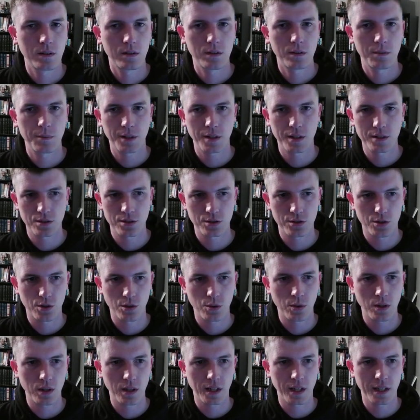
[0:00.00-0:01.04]
because there's no
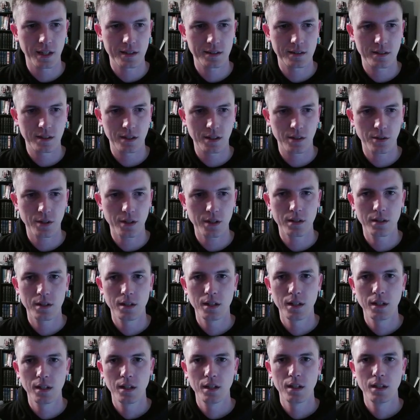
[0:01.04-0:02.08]
client secret.
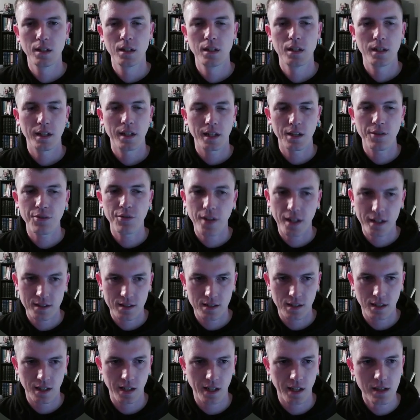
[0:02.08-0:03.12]
If that's the
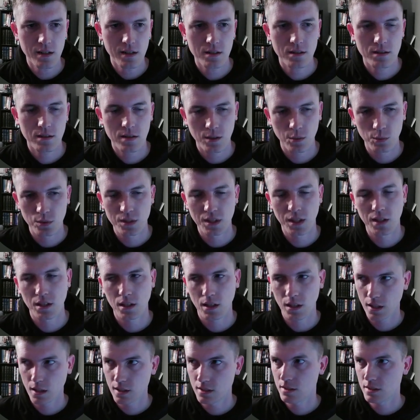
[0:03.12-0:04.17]
case, then we'll take the
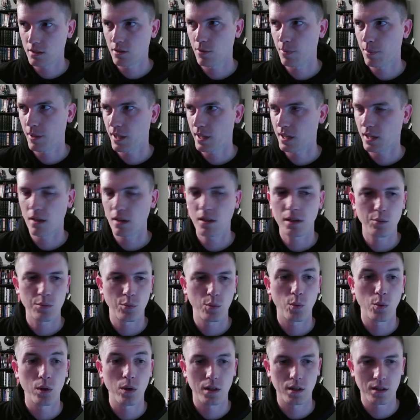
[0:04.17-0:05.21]
client secret back out and we'll
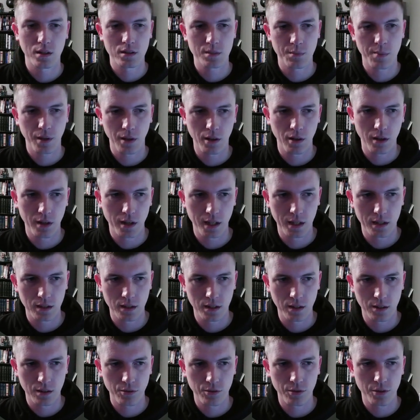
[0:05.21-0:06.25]
work on some error
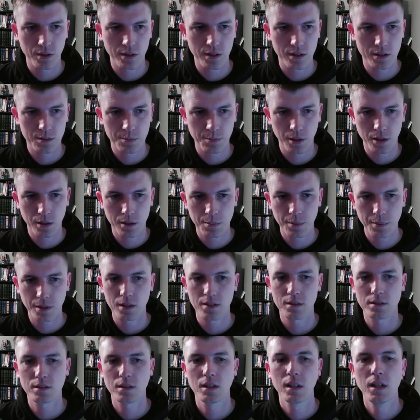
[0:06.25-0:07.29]
handling for this part,
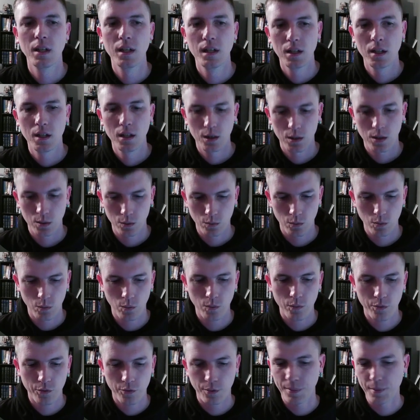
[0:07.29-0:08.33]
because
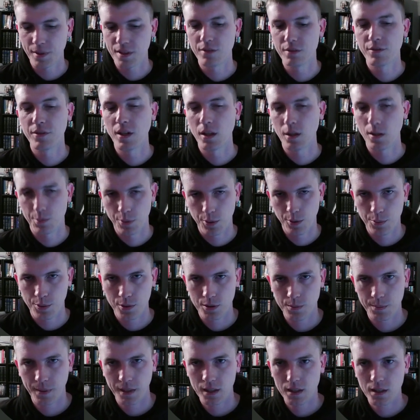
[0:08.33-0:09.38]
from a developer
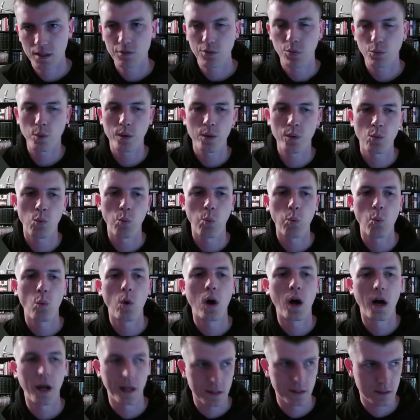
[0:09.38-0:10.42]
perspective, we
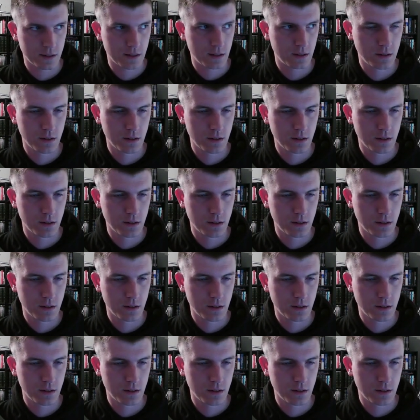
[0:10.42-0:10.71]
want